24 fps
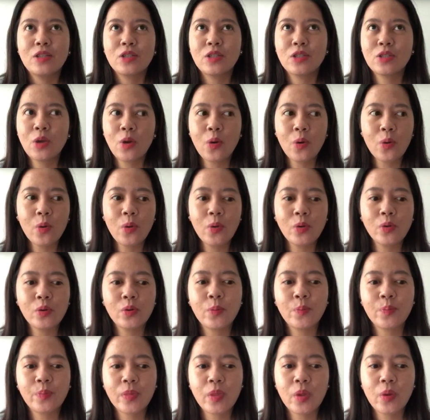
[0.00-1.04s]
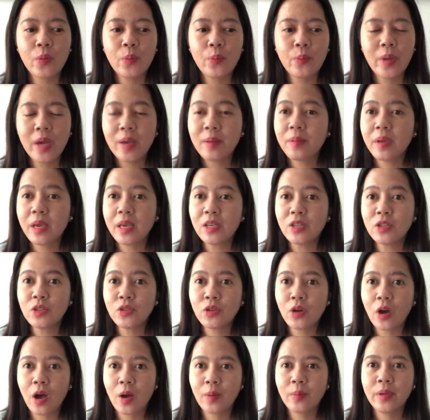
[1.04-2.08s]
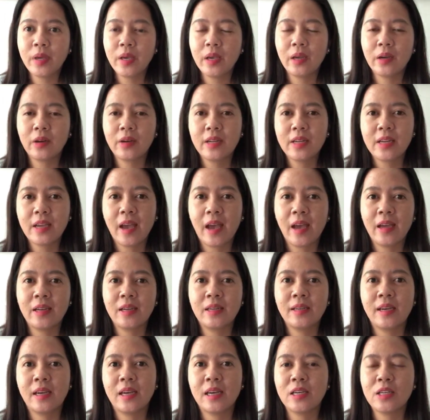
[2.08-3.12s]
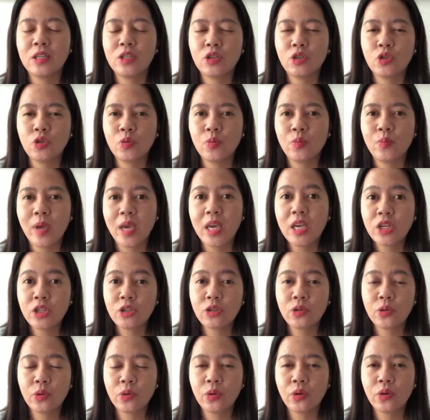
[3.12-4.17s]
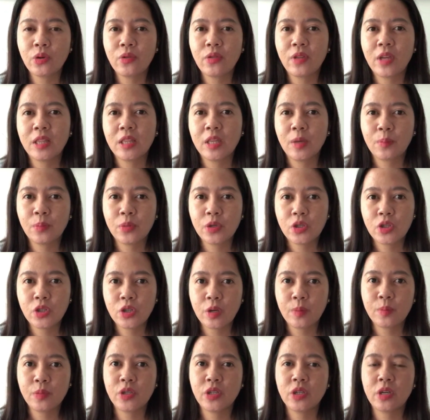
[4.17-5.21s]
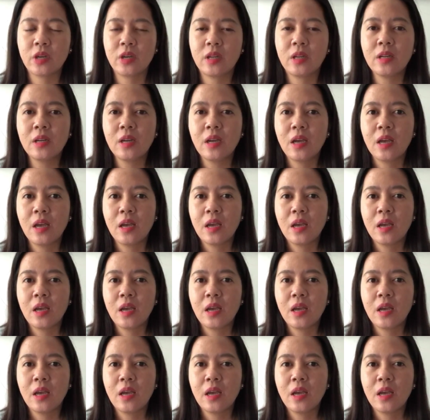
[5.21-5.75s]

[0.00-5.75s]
So my main job here in Canada is to make sure that the prescription